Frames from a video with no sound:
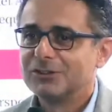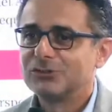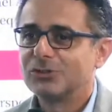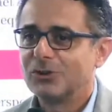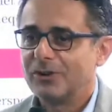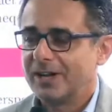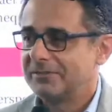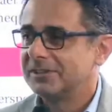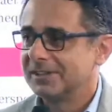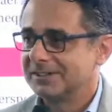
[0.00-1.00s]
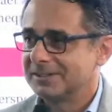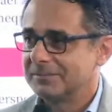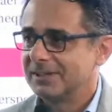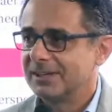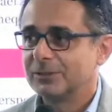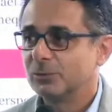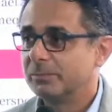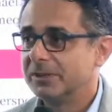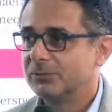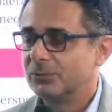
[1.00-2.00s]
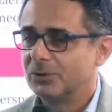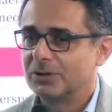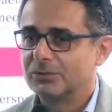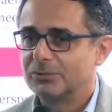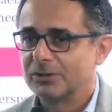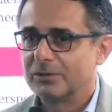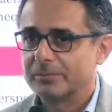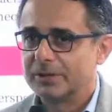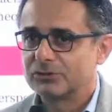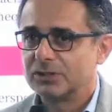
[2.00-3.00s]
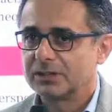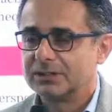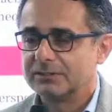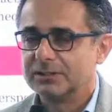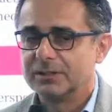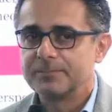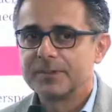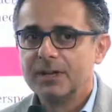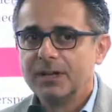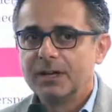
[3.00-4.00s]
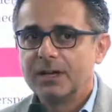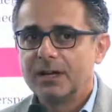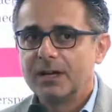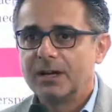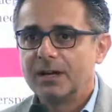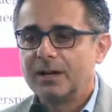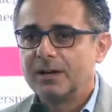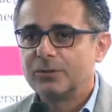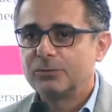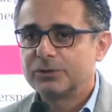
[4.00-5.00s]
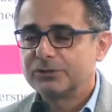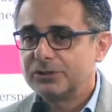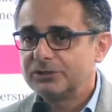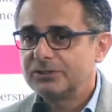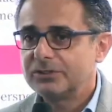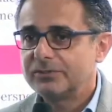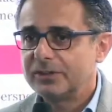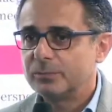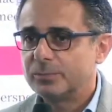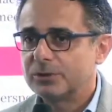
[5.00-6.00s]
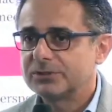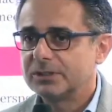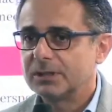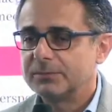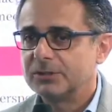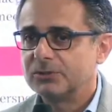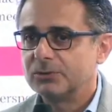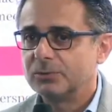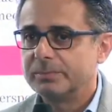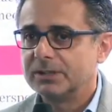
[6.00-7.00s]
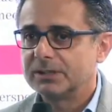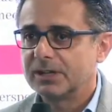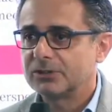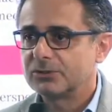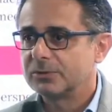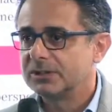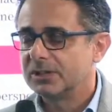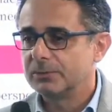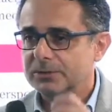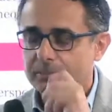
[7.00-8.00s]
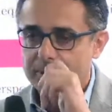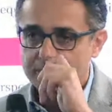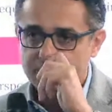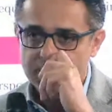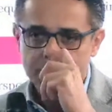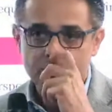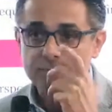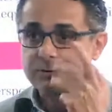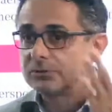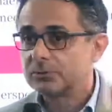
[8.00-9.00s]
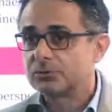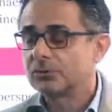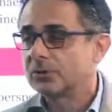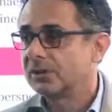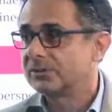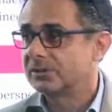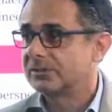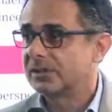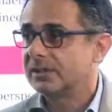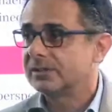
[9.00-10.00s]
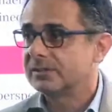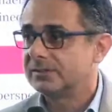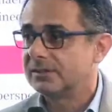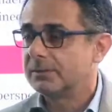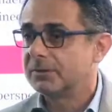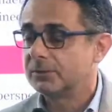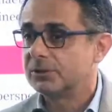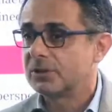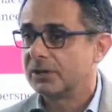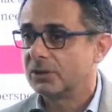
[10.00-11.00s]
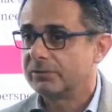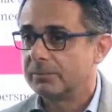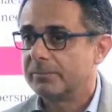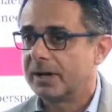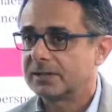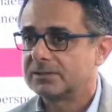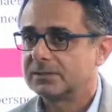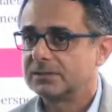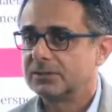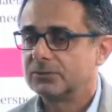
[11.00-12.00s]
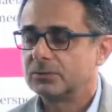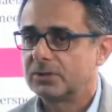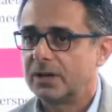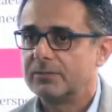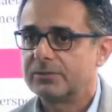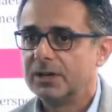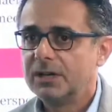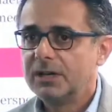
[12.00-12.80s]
so evident, I mean, as it would be for a commercial activity. For researchers, it's very important, I mean, to be in touch with the public. I mean, first to showcase the results and see, I mean, which kind of impact this could have.